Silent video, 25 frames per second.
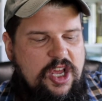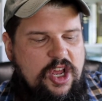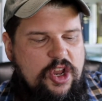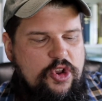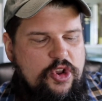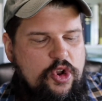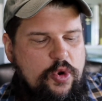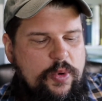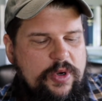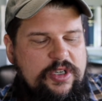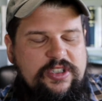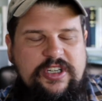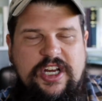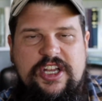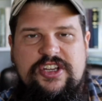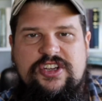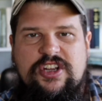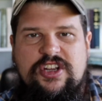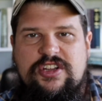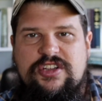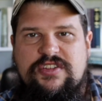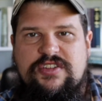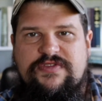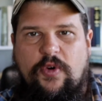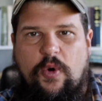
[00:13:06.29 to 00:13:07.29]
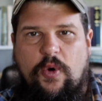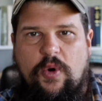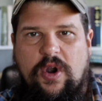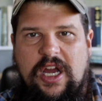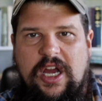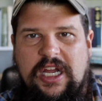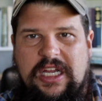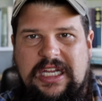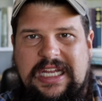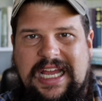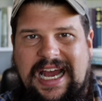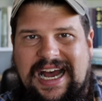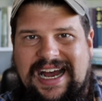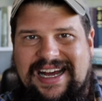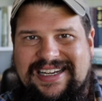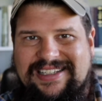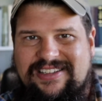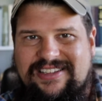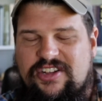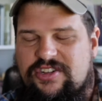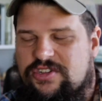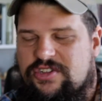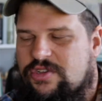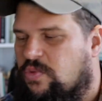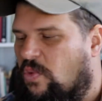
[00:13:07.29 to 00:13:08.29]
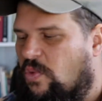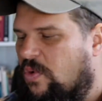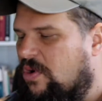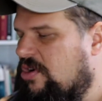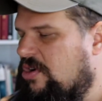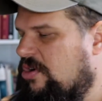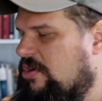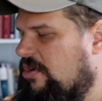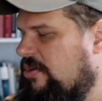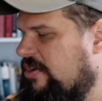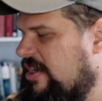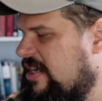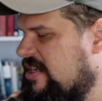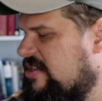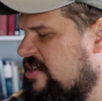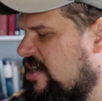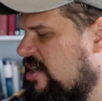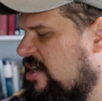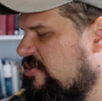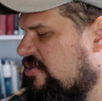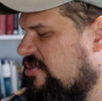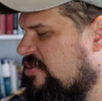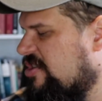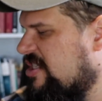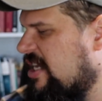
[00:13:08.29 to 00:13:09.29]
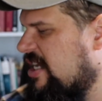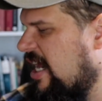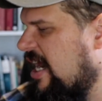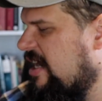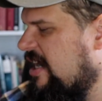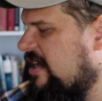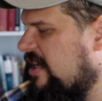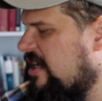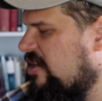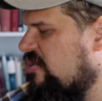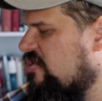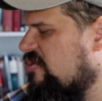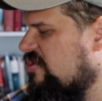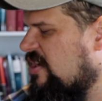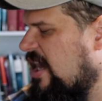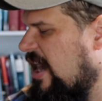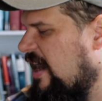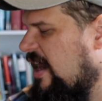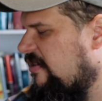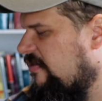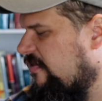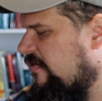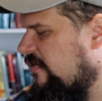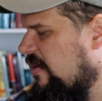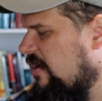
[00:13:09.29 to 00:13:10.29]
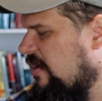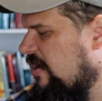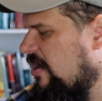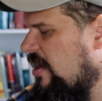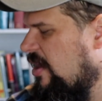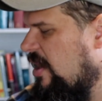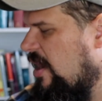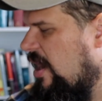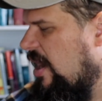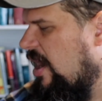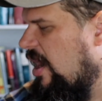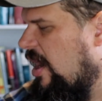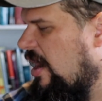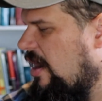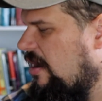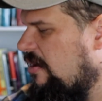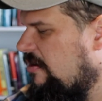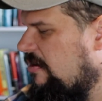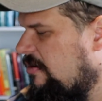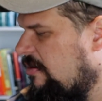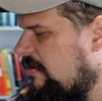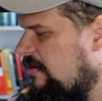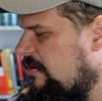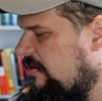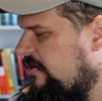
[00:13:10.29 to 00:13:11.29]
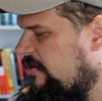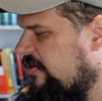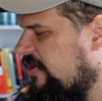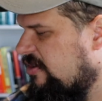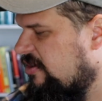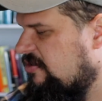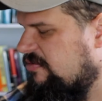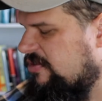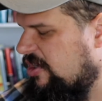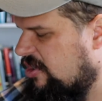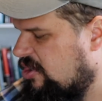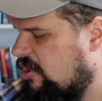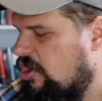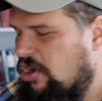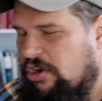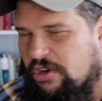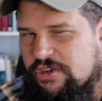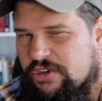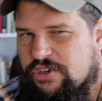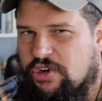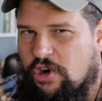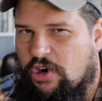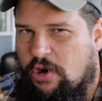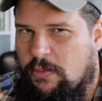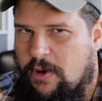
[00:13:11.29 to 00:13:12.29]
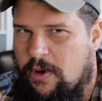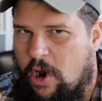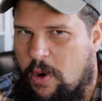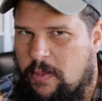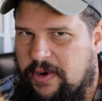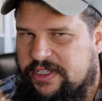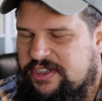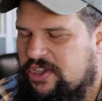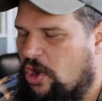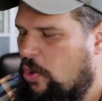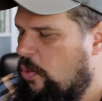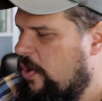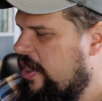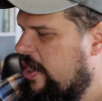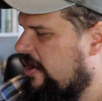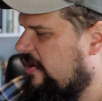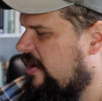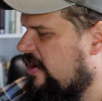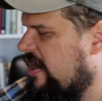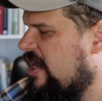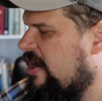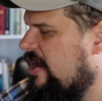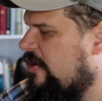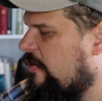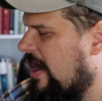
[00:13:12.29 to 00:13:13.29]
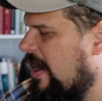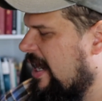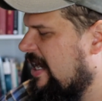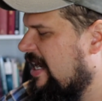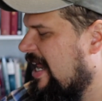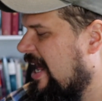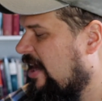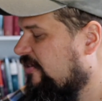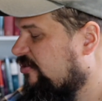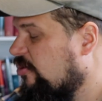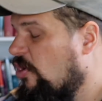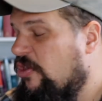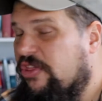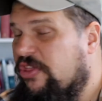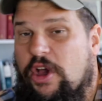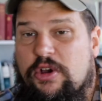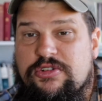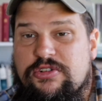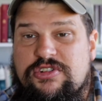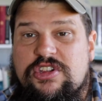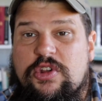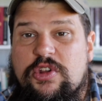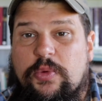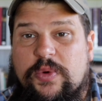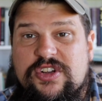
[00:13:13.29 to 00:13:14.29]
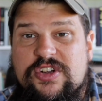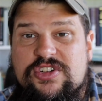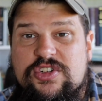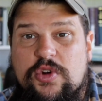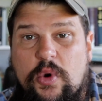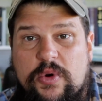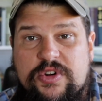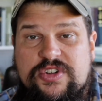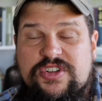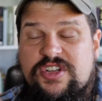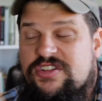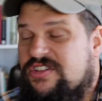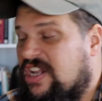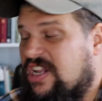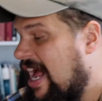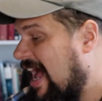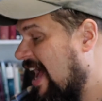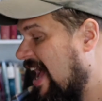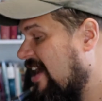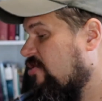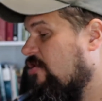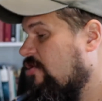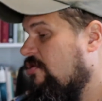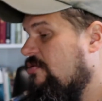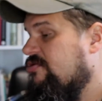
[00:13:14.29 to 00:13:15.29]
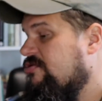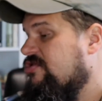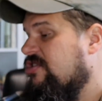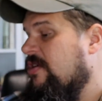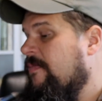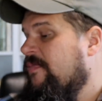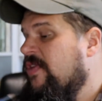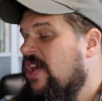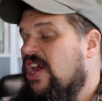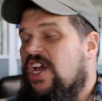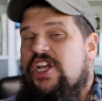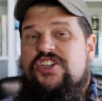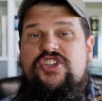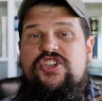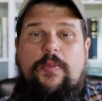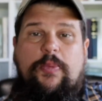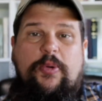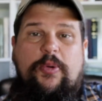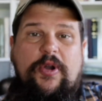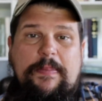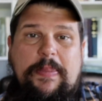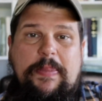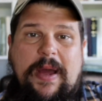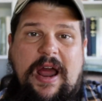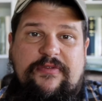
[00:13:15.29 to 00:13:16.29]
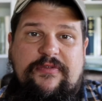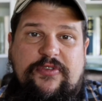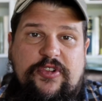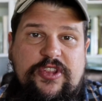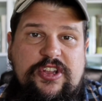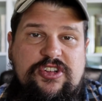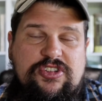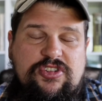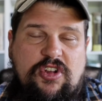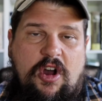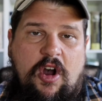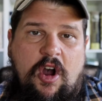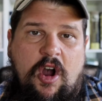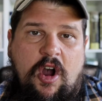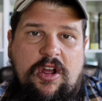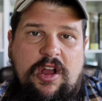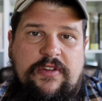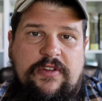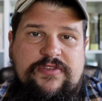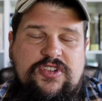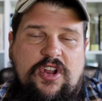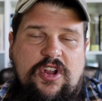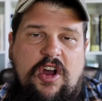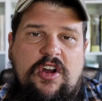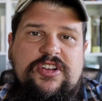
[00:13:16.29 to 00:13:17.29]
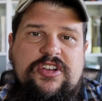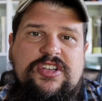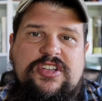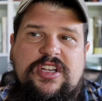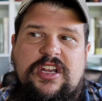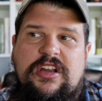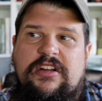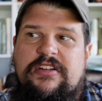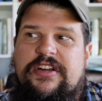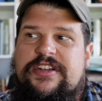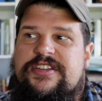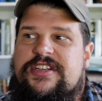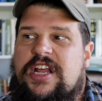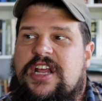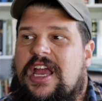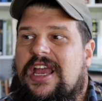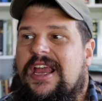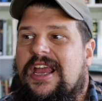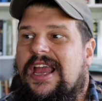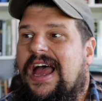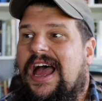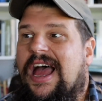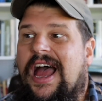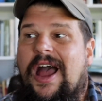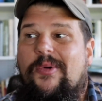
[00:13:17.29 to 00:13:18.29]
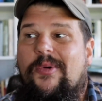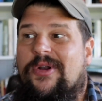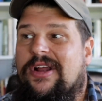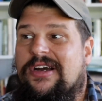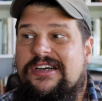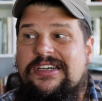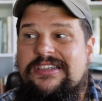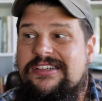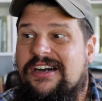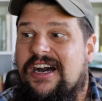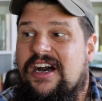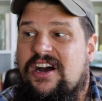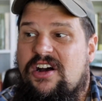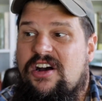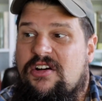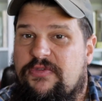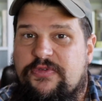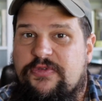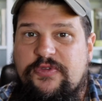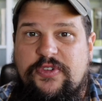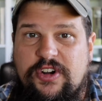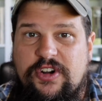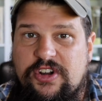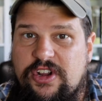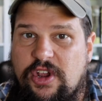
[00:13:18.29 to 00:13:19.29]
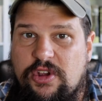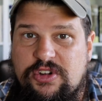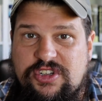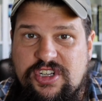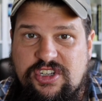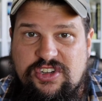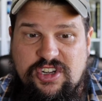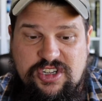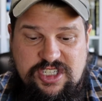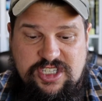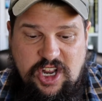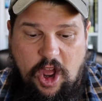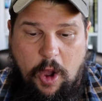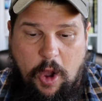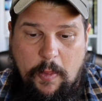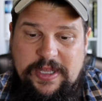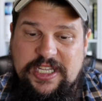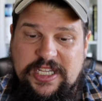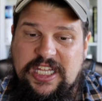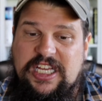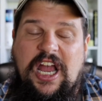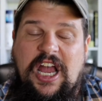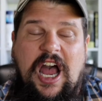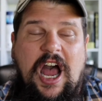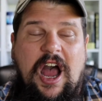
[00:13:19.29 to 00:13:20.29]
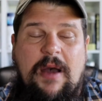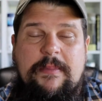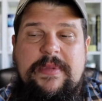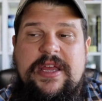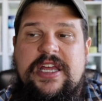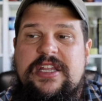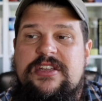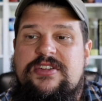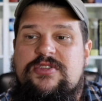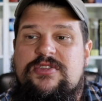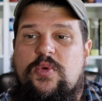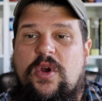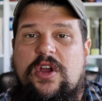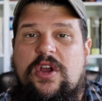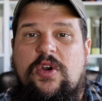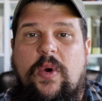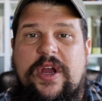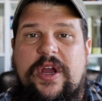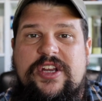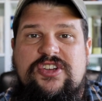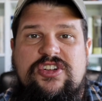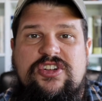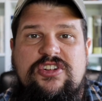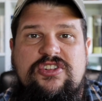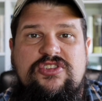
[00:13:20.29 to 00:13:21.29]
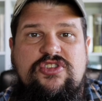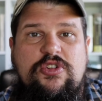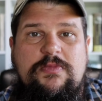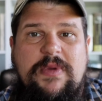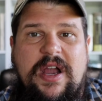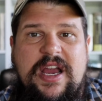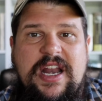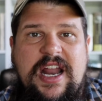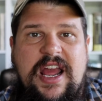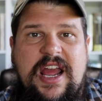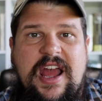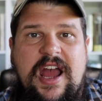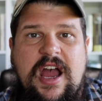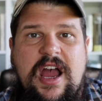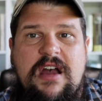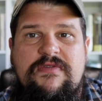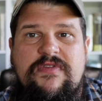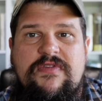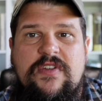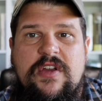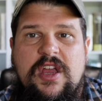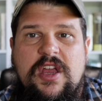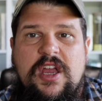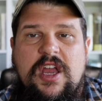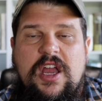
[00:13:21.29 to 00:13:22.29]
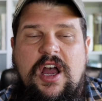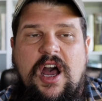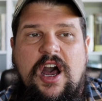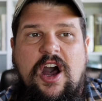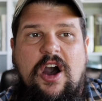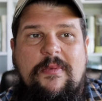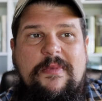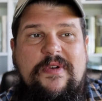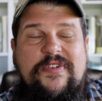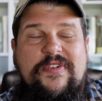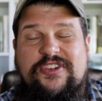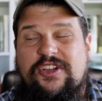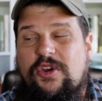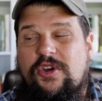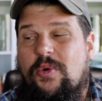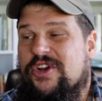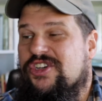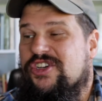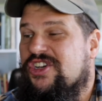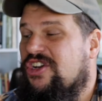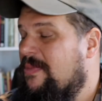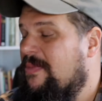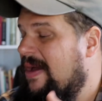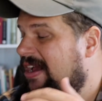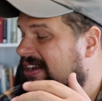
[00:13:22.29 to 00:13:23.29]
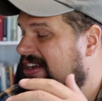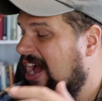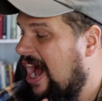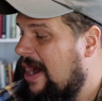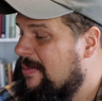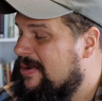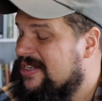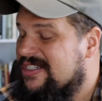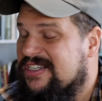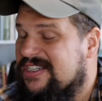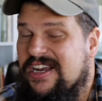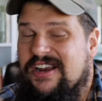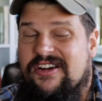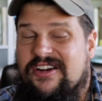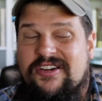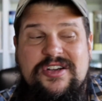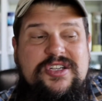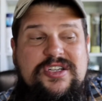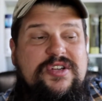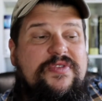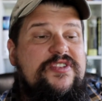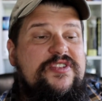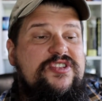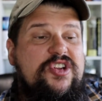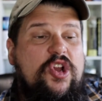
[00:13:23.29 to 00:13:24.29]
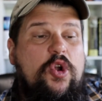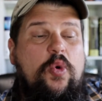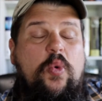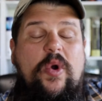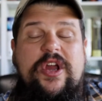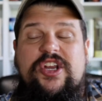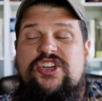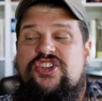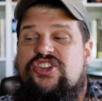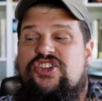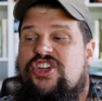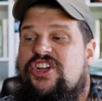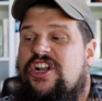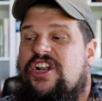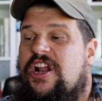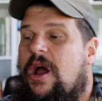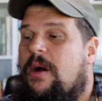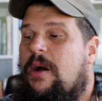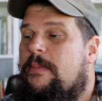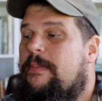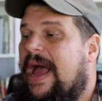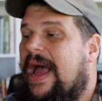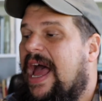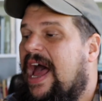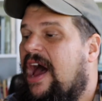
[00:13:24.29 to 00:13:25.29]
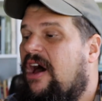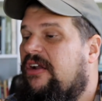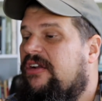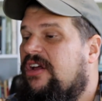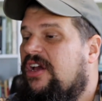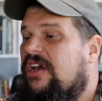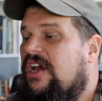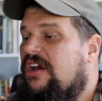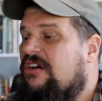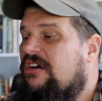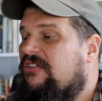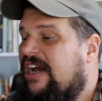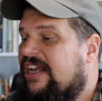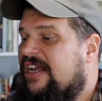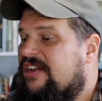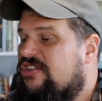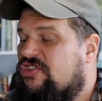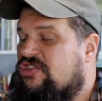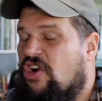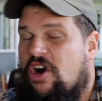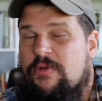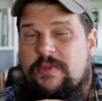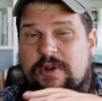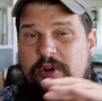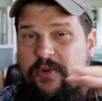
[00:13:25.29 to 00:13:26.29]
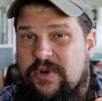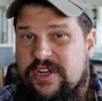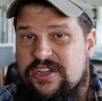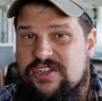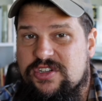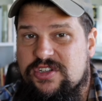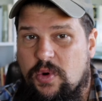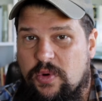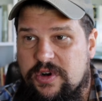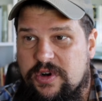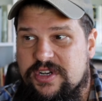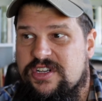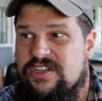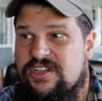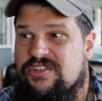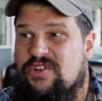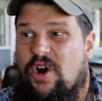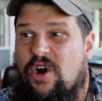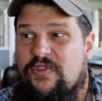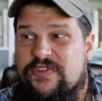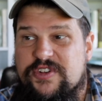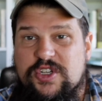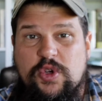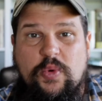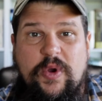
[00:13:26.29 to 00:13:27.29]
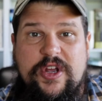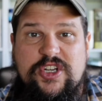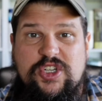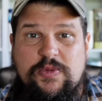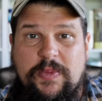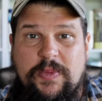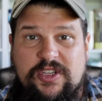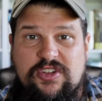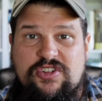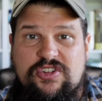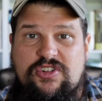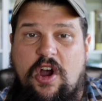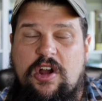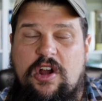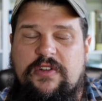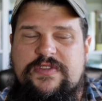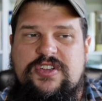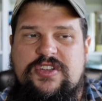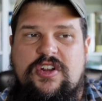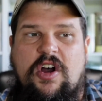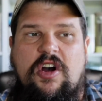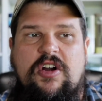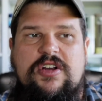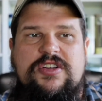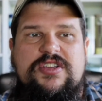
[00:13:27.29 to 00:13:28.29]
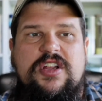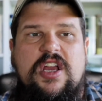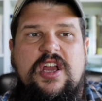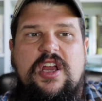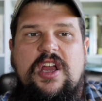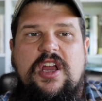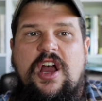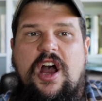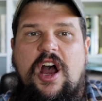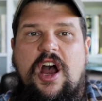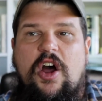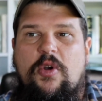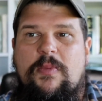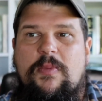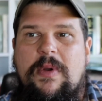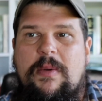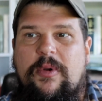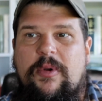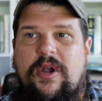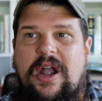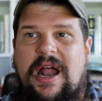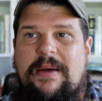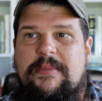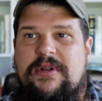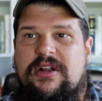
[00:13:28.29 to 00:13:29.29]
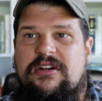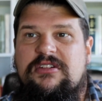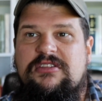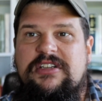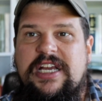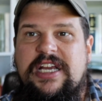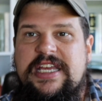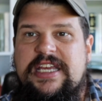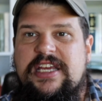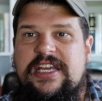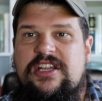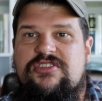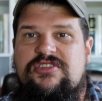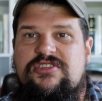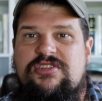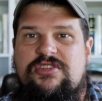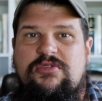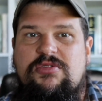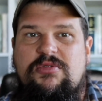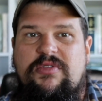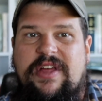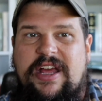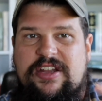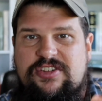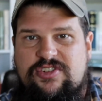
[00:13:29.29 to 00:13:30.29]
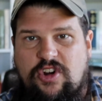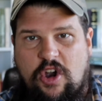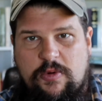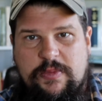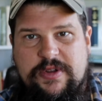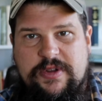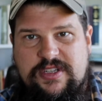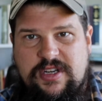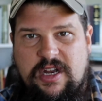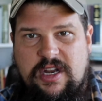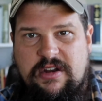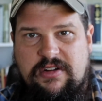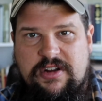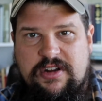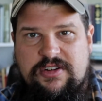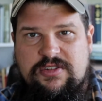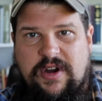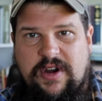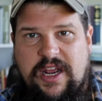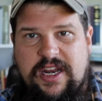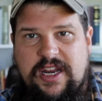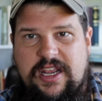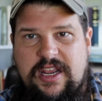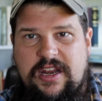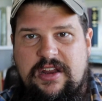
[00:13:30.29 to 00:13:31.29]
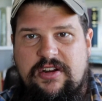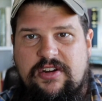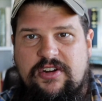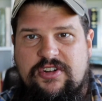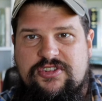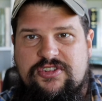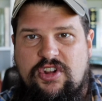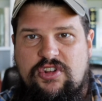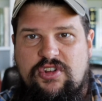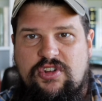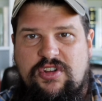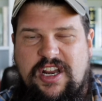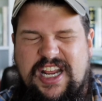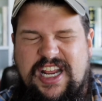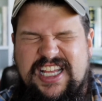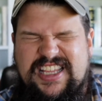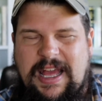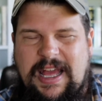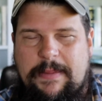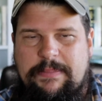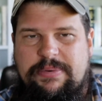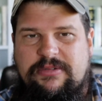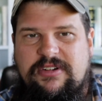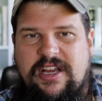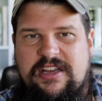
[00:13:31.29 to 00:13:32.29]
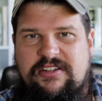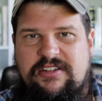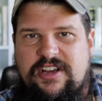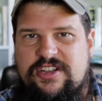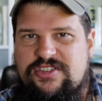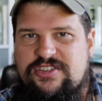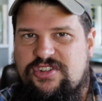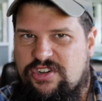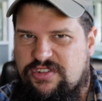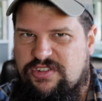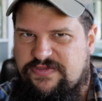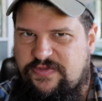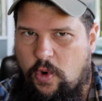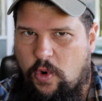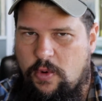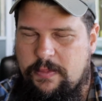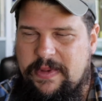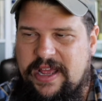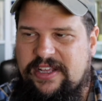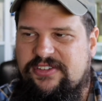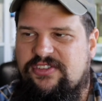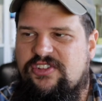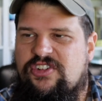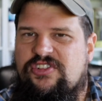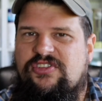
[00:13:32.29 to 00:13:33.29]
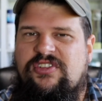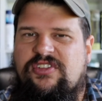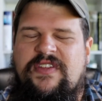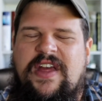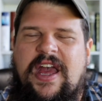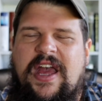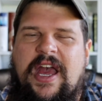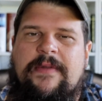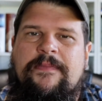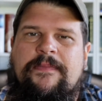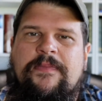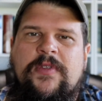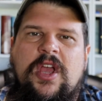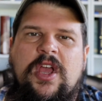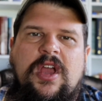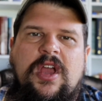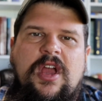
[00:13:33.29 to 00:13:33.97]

New Religions for a Godless World, as understanding just kind of the cultural moment that we are in right now. So those are the resources that I used to prep out for this Song of Songs series. I would love for you to just tell me in the comments what questions you might have. If it's a question about commentaries, if it's a question about like sermon resources, or if it's a question about the Song of Songs, remember, I'm going to link into that sermon series right here so you can get that playlist. There's 4 messages in that.